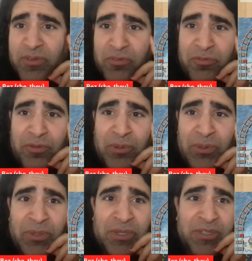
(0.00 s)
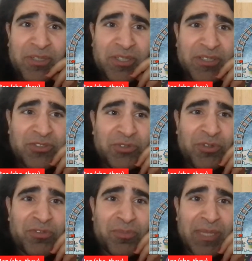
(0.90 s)
for two
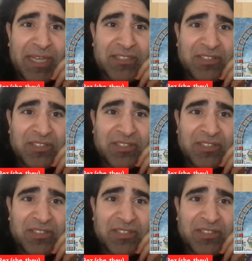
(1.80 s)
of the blacks.